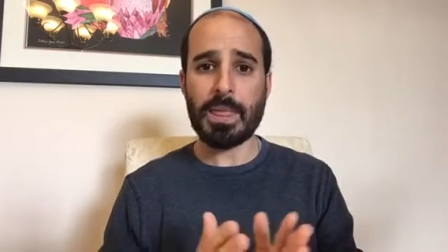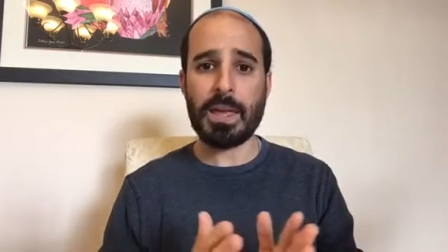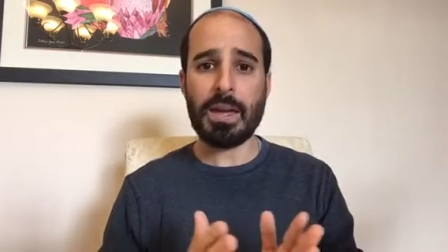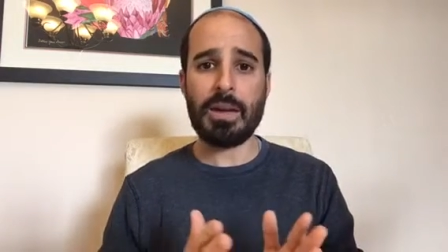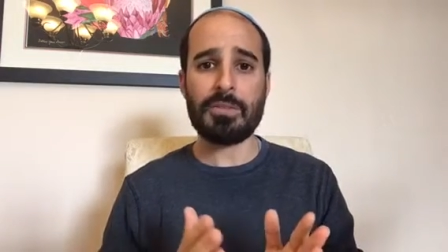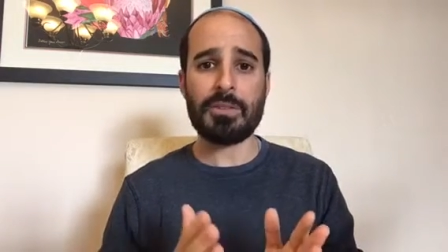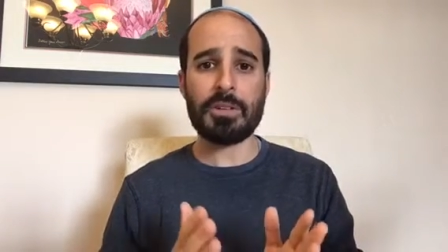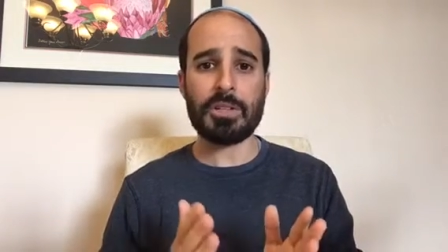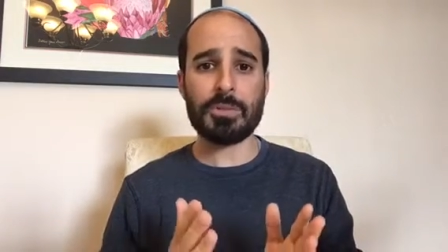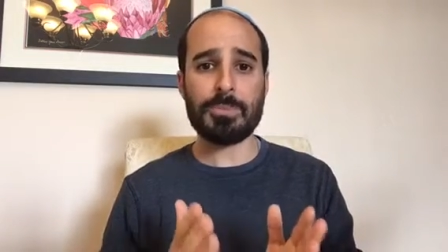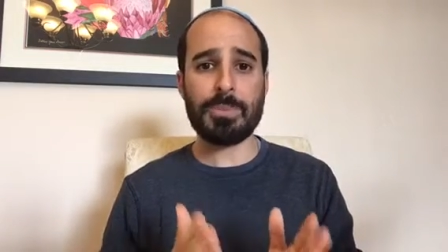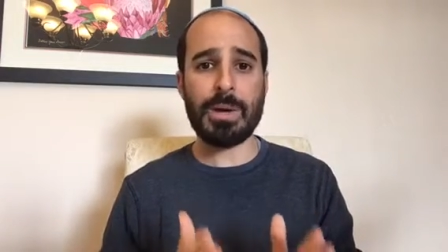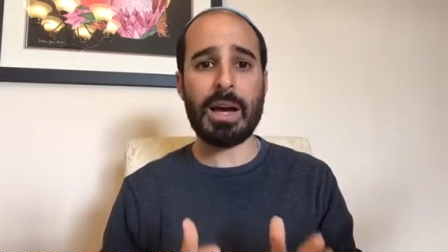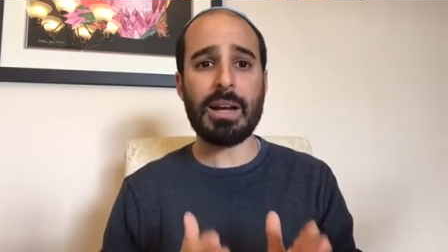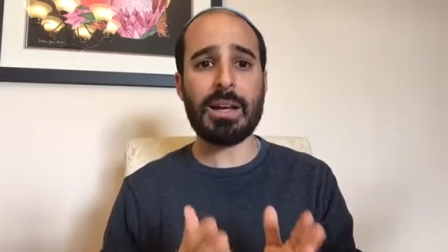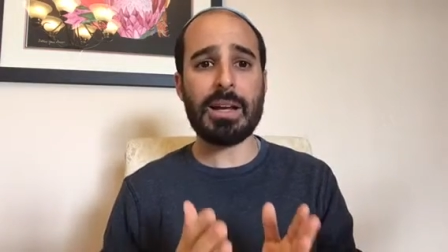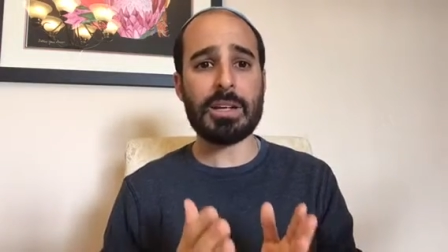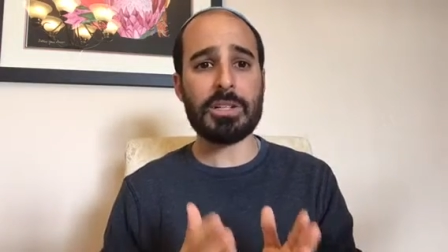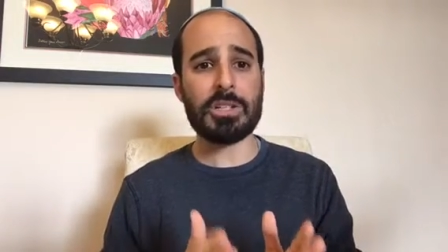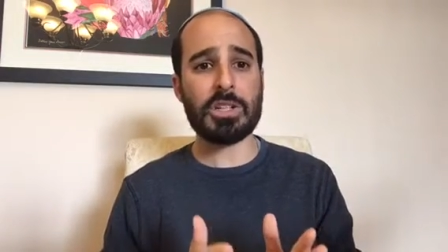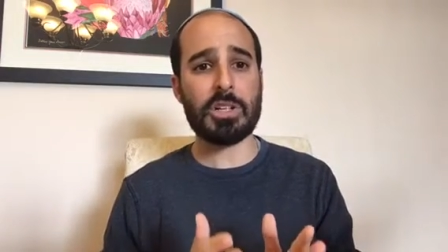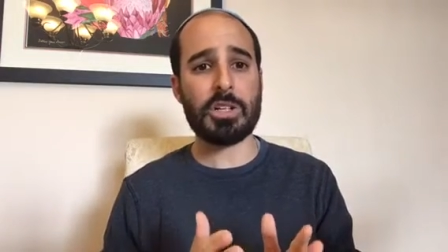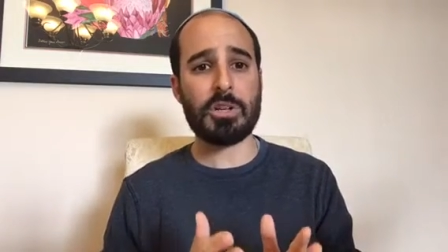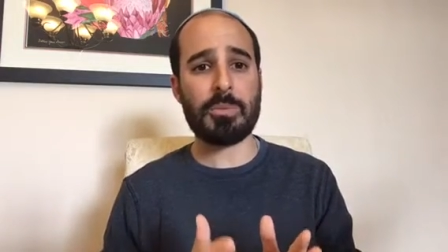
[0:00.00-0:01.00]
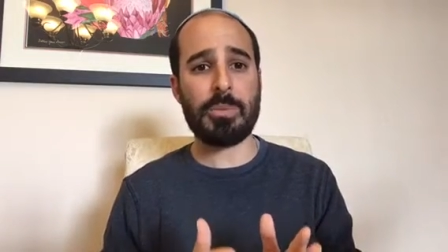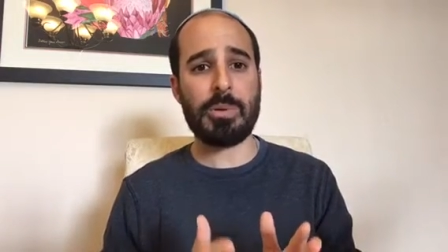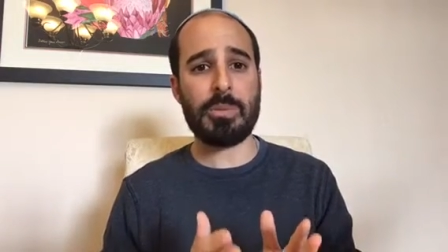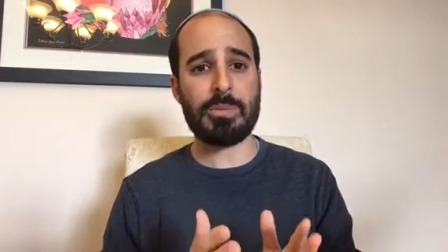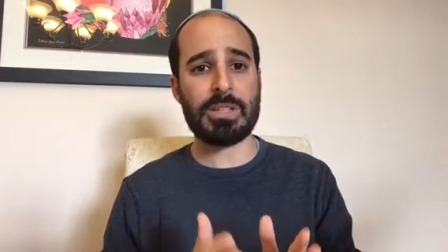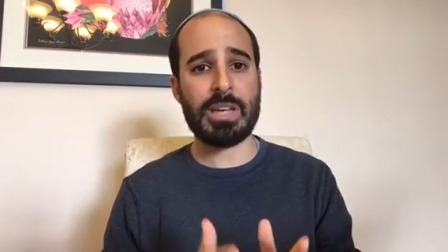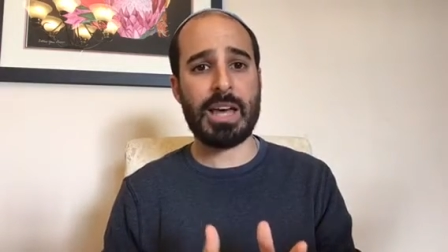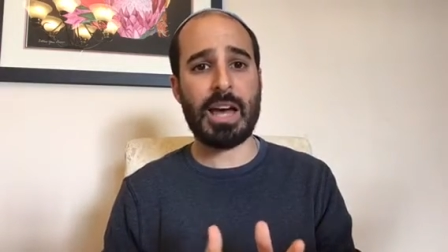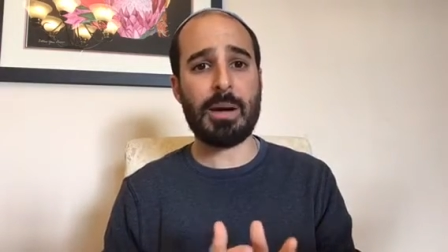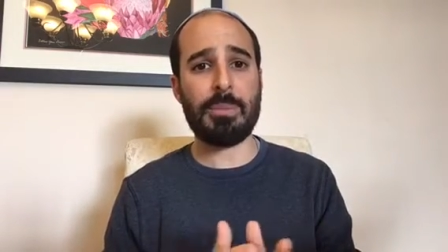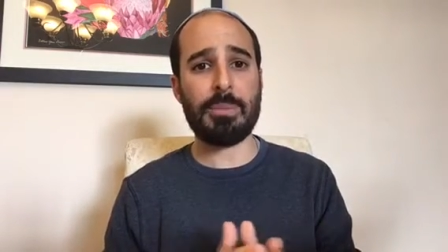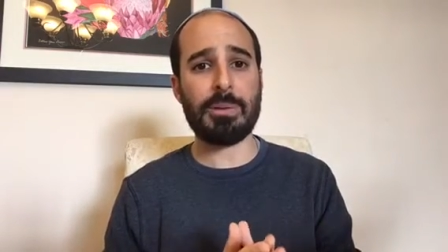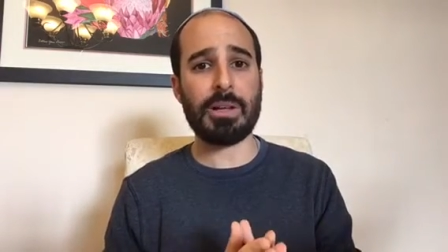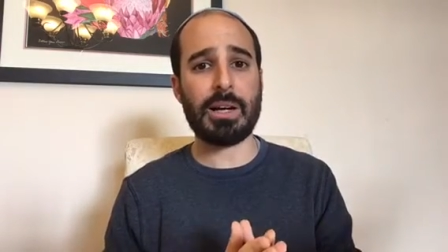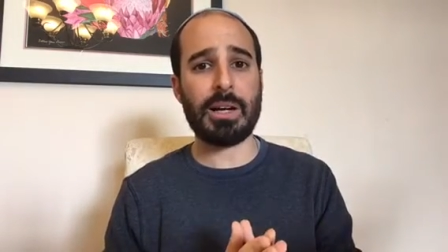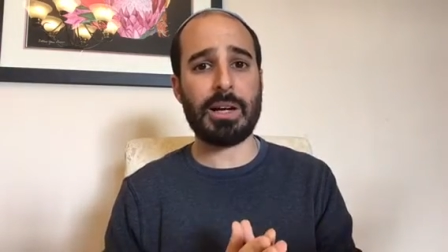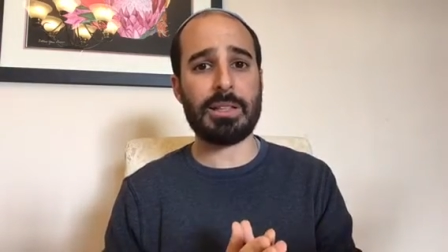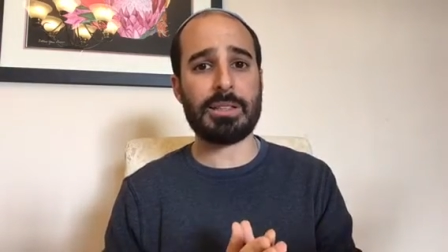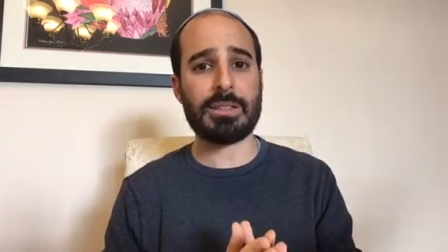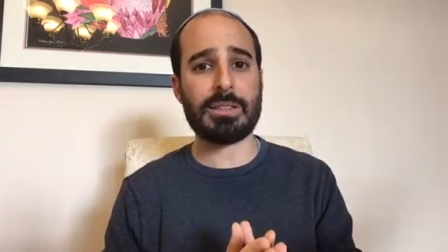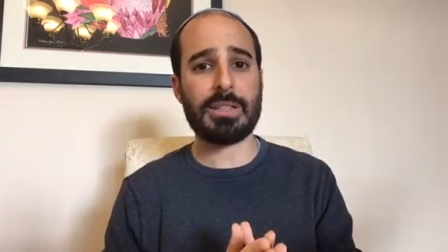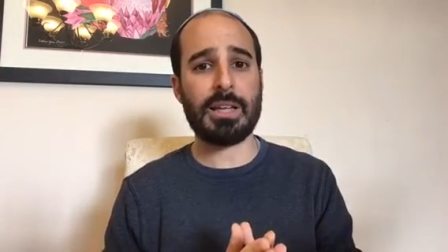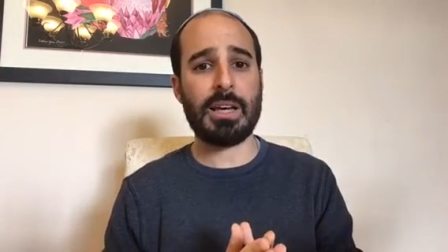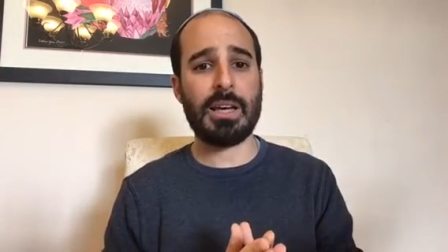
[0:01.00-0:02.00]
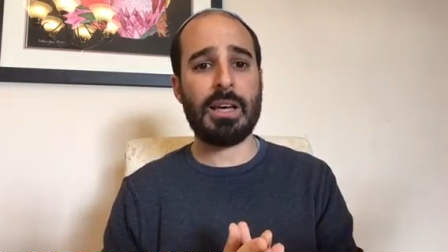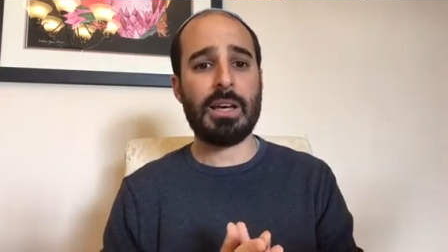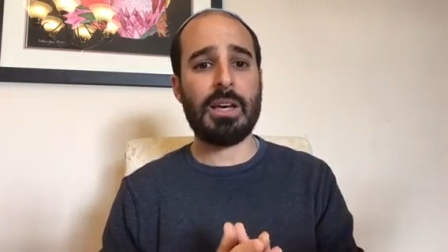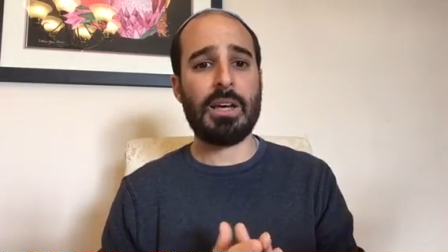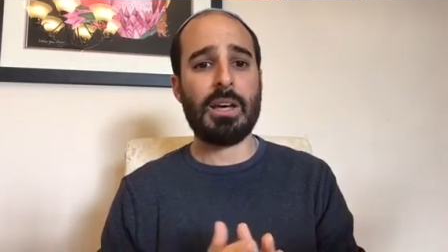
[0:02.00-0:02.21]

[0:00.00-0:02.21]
if there's bad estrogen metabolites,